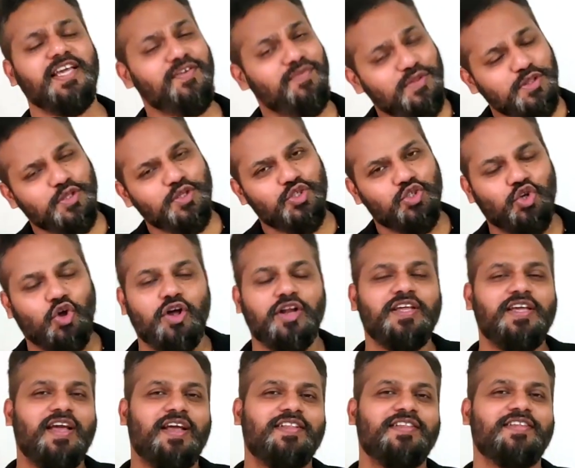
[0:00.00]
Even the
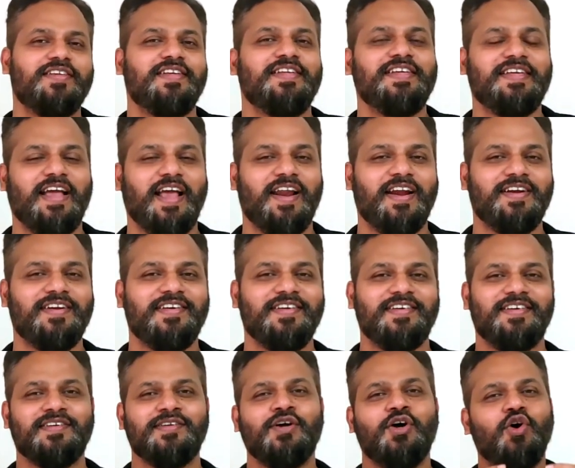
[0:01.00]
Johnny Antony
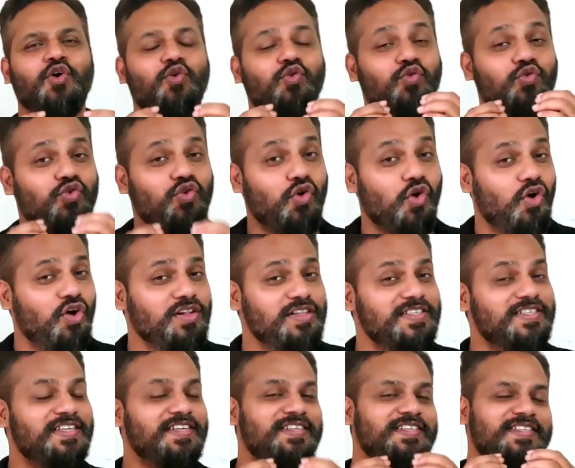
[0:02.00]
character who
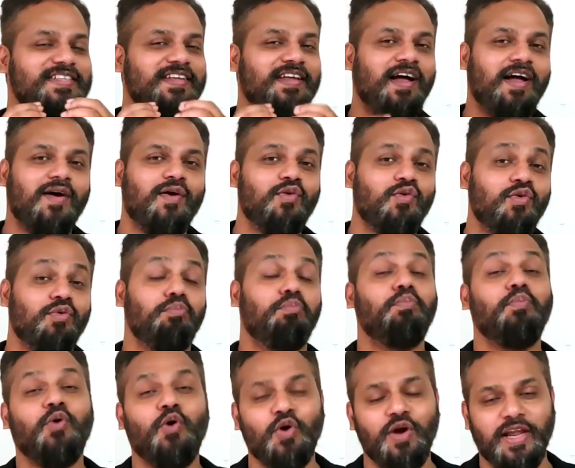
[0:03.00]
calls his cow
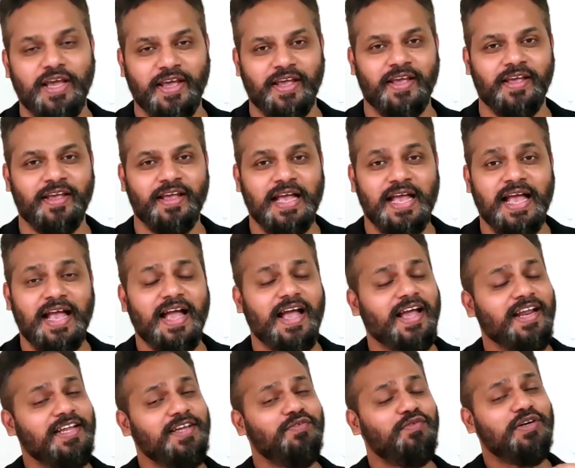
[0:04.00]
Mole
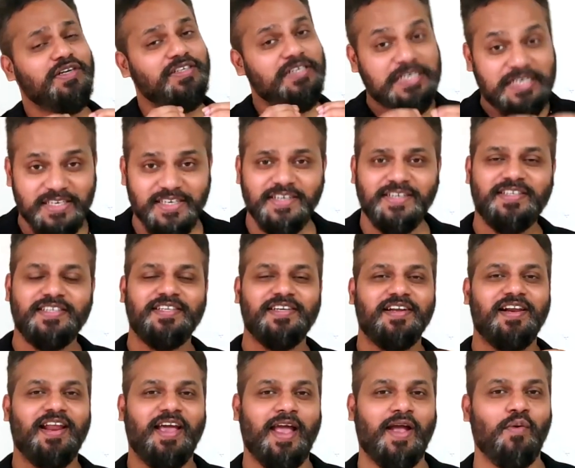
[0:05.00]
and even treats
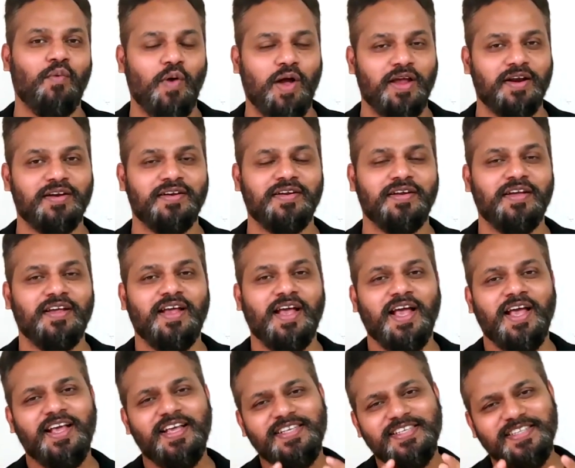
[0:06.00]
her like one
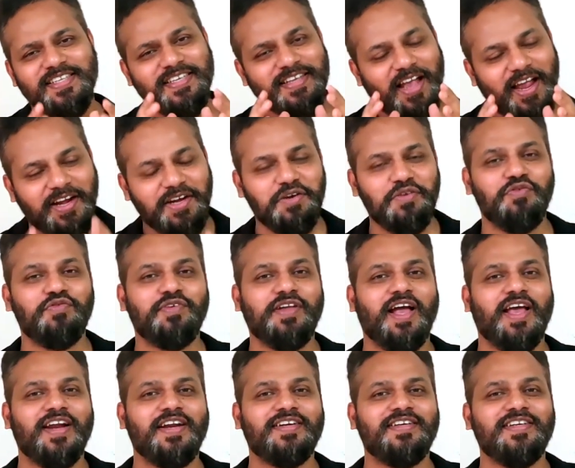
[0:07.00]
is the kind of
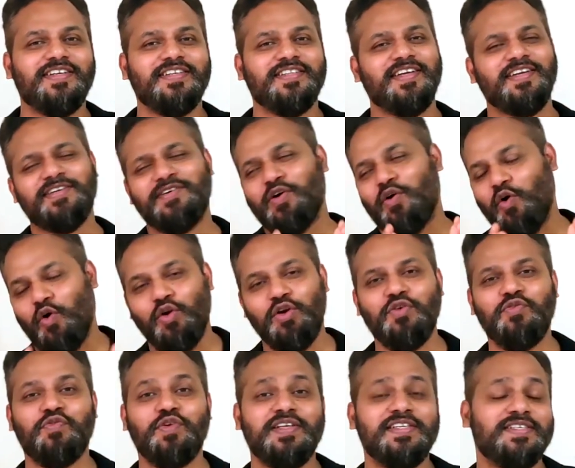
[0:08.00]
character that all
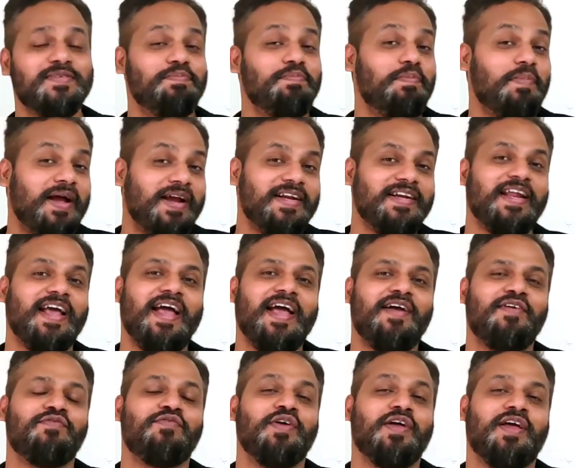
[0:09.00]
of us might
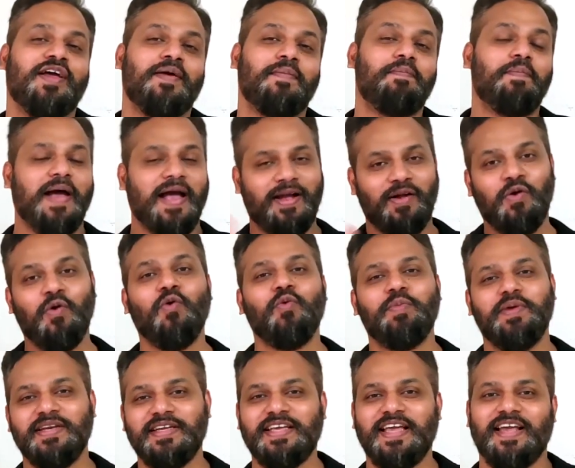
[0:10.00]
have back
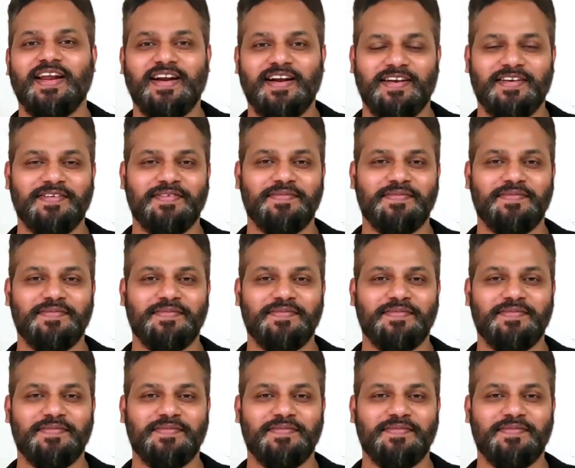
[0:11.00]
home in Kerala.